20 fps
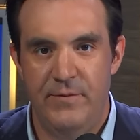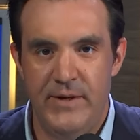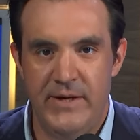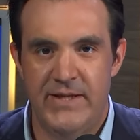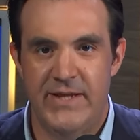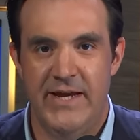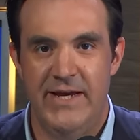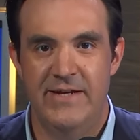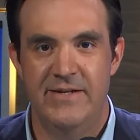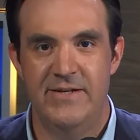Week
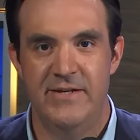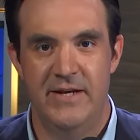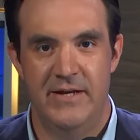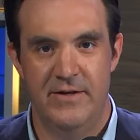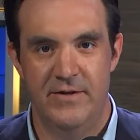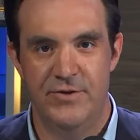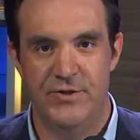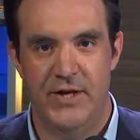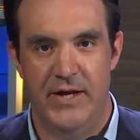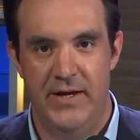at the
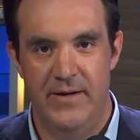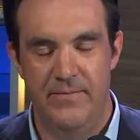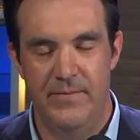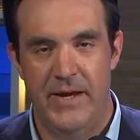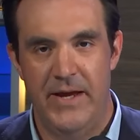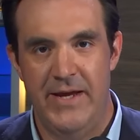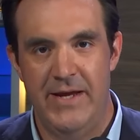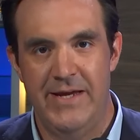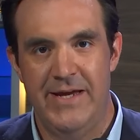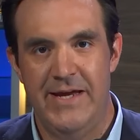ACLJ.
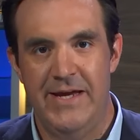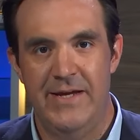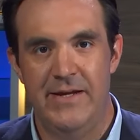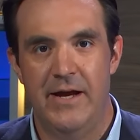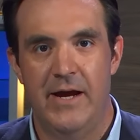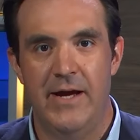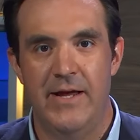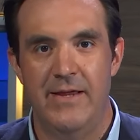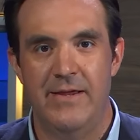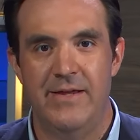And again,
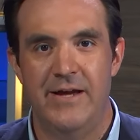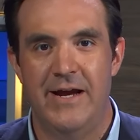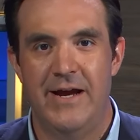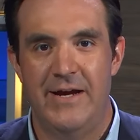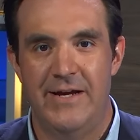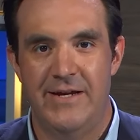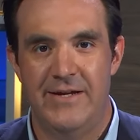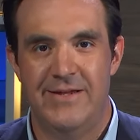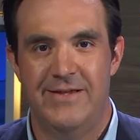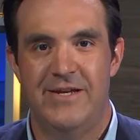
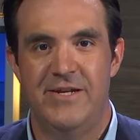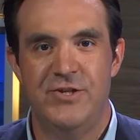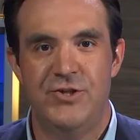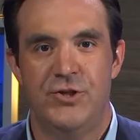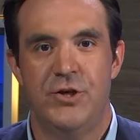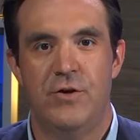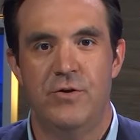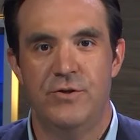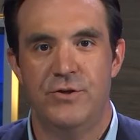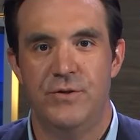this
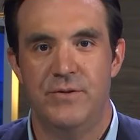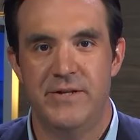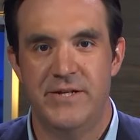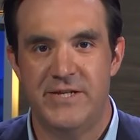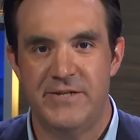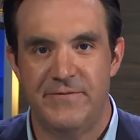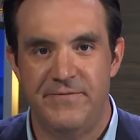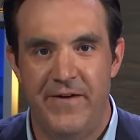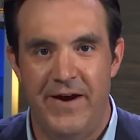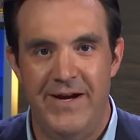shows you
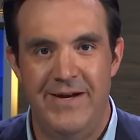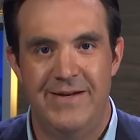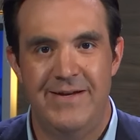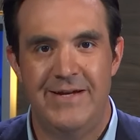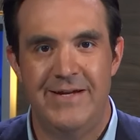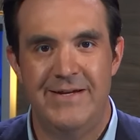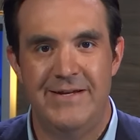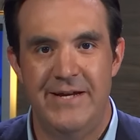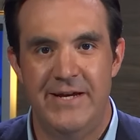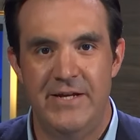this fight
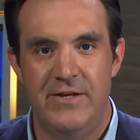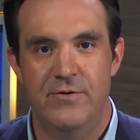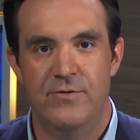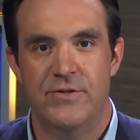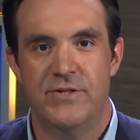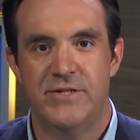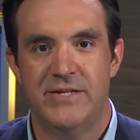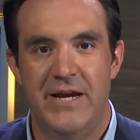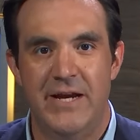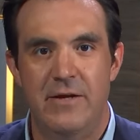
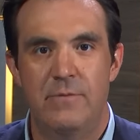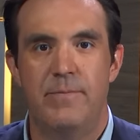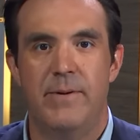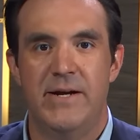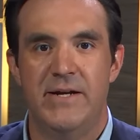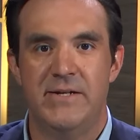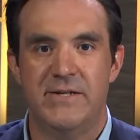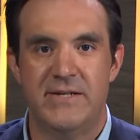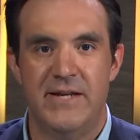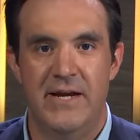continues state
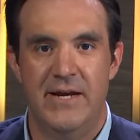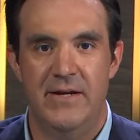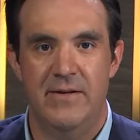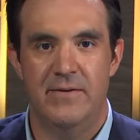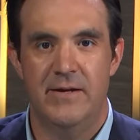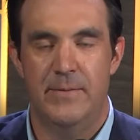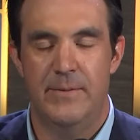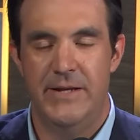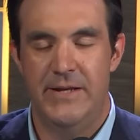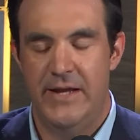by
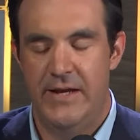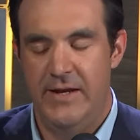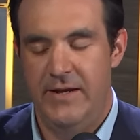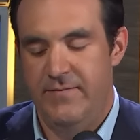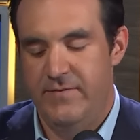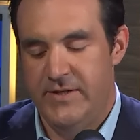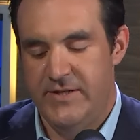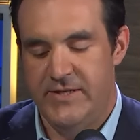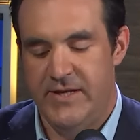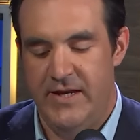state. I mean, they
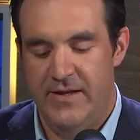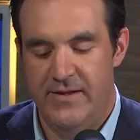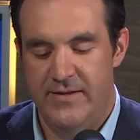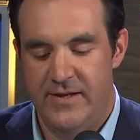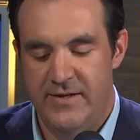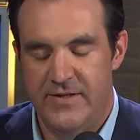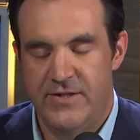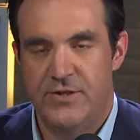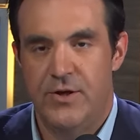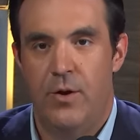even say that
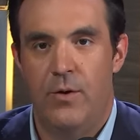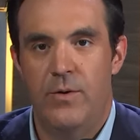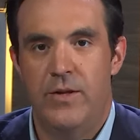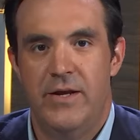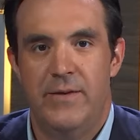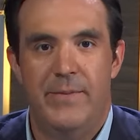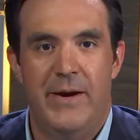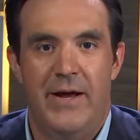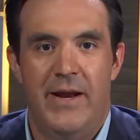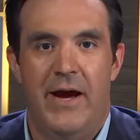this is
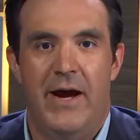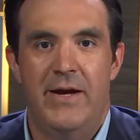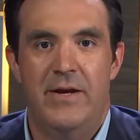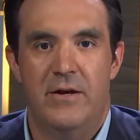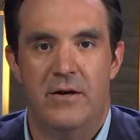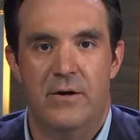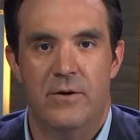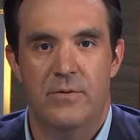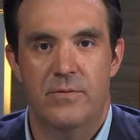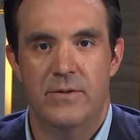only about
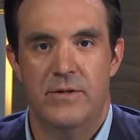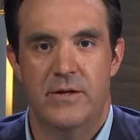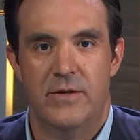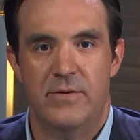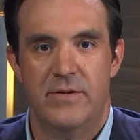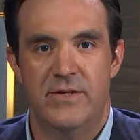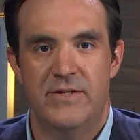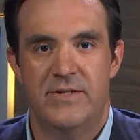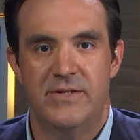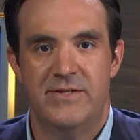Idaho. You
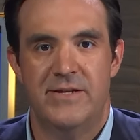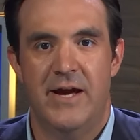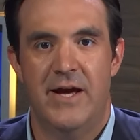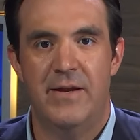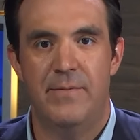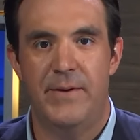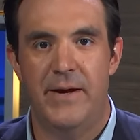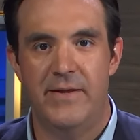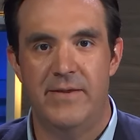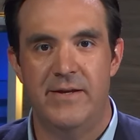know, this is
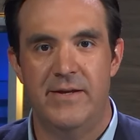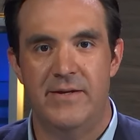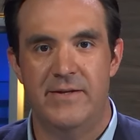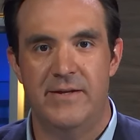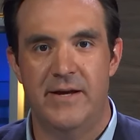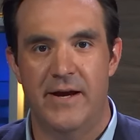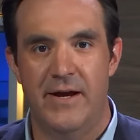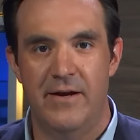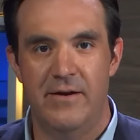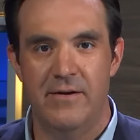not about the
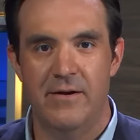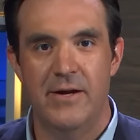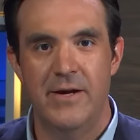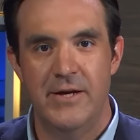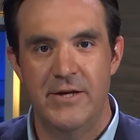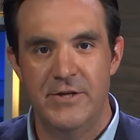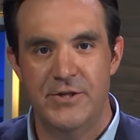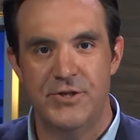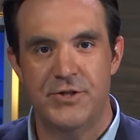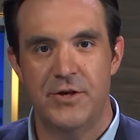entire
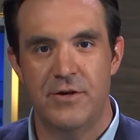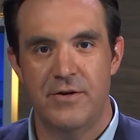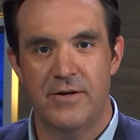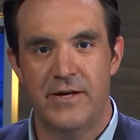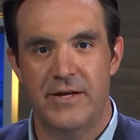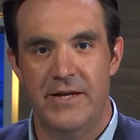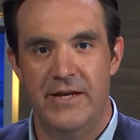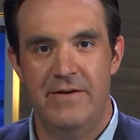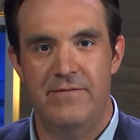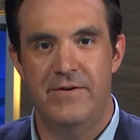
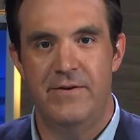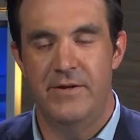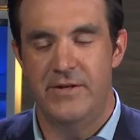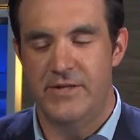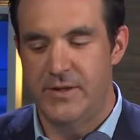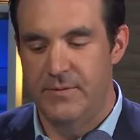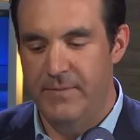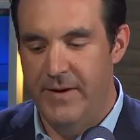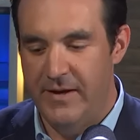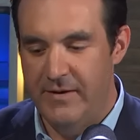circuit even.
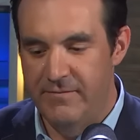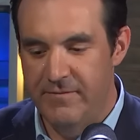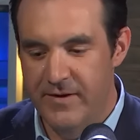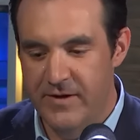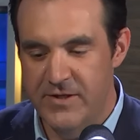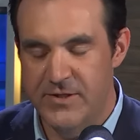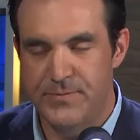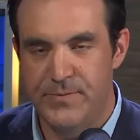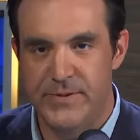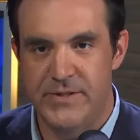It's about a
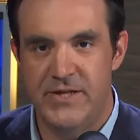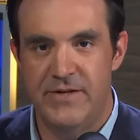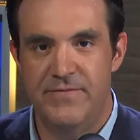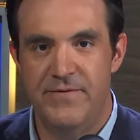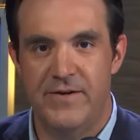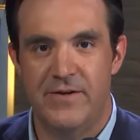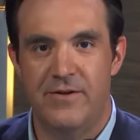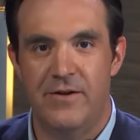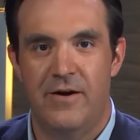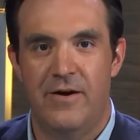very
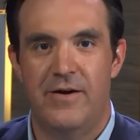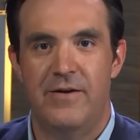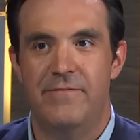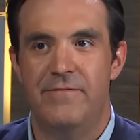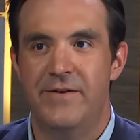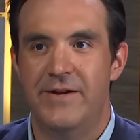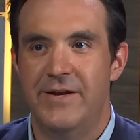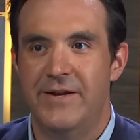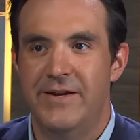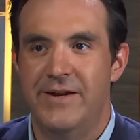specific law
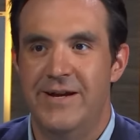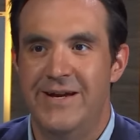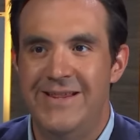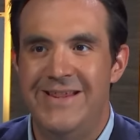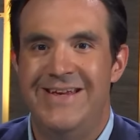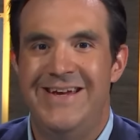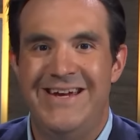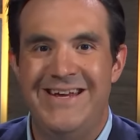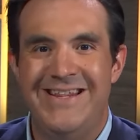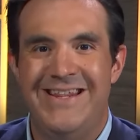
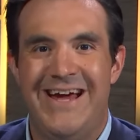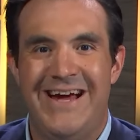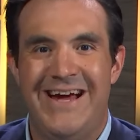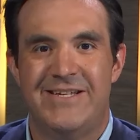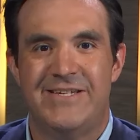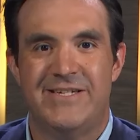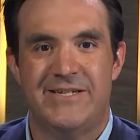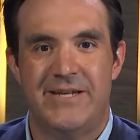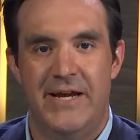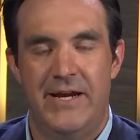in
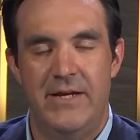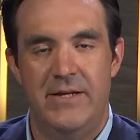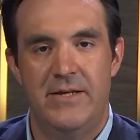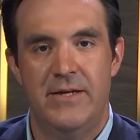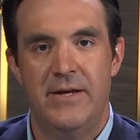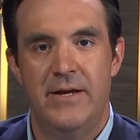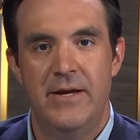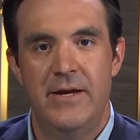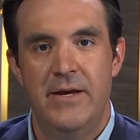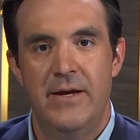state.
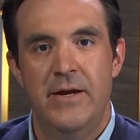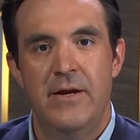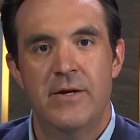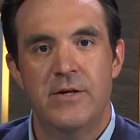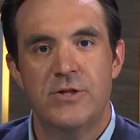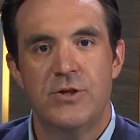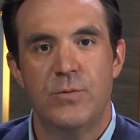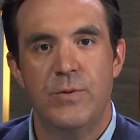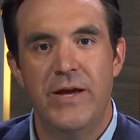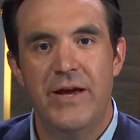
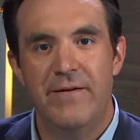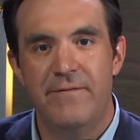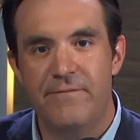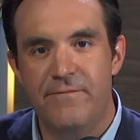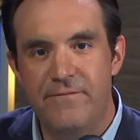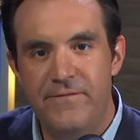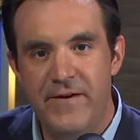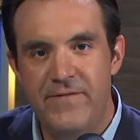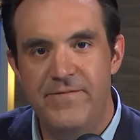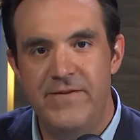So we have
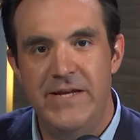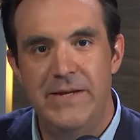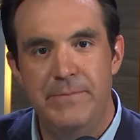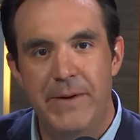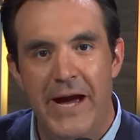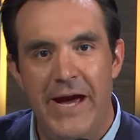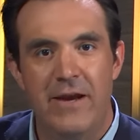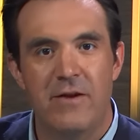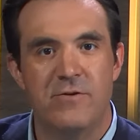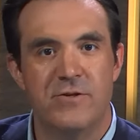50
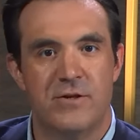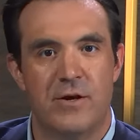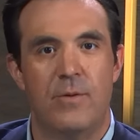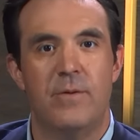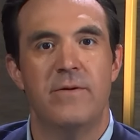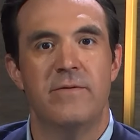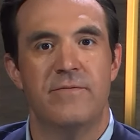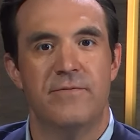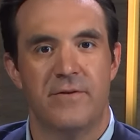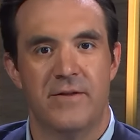battles
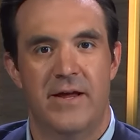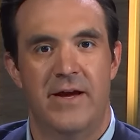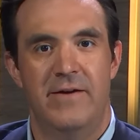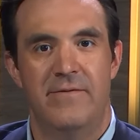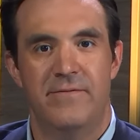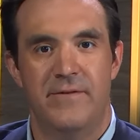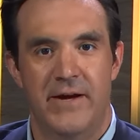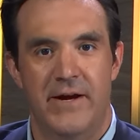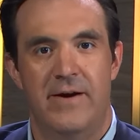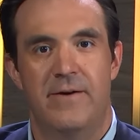going for
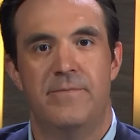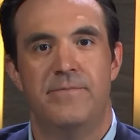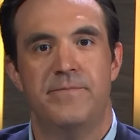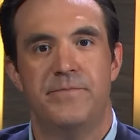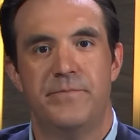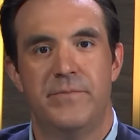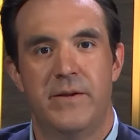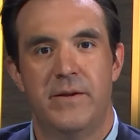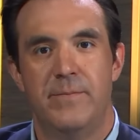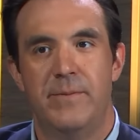life now
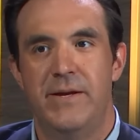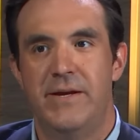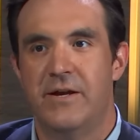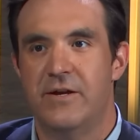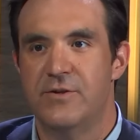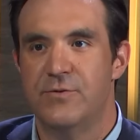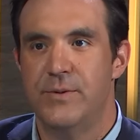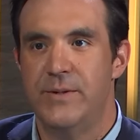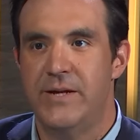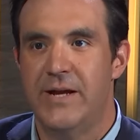
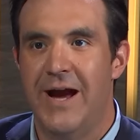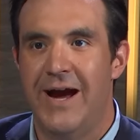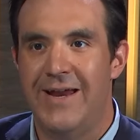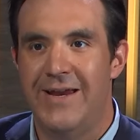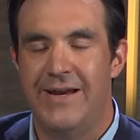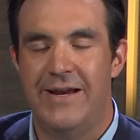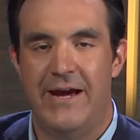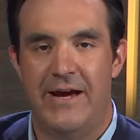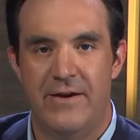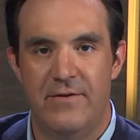because we got
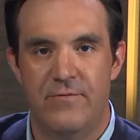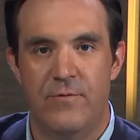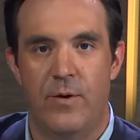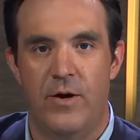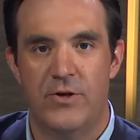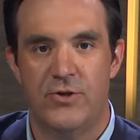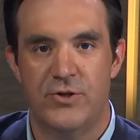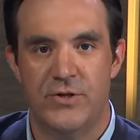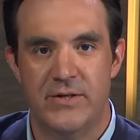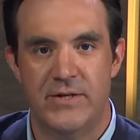it out of
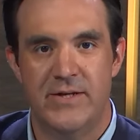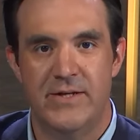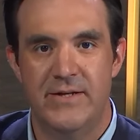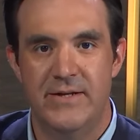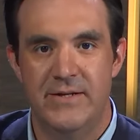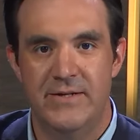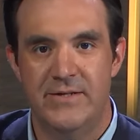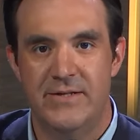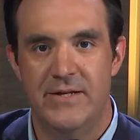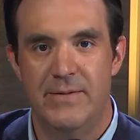Washington,
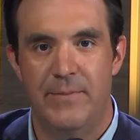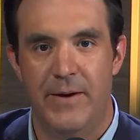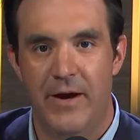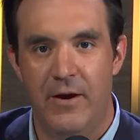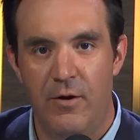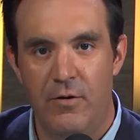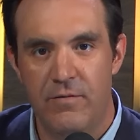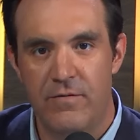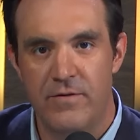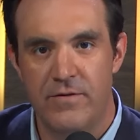D.C. by
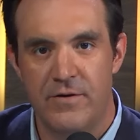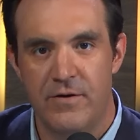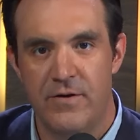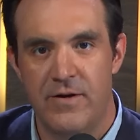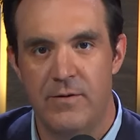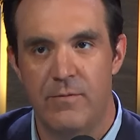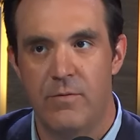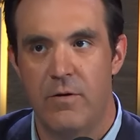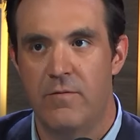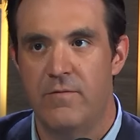
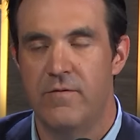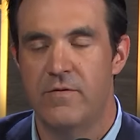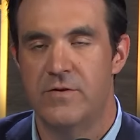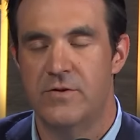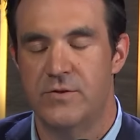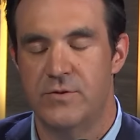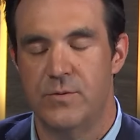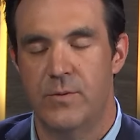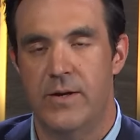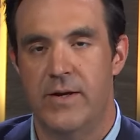overturning Roe
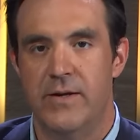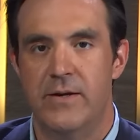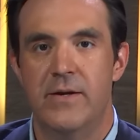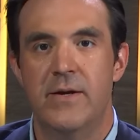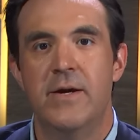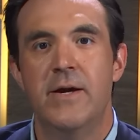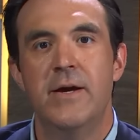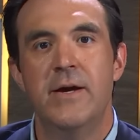versus Wade.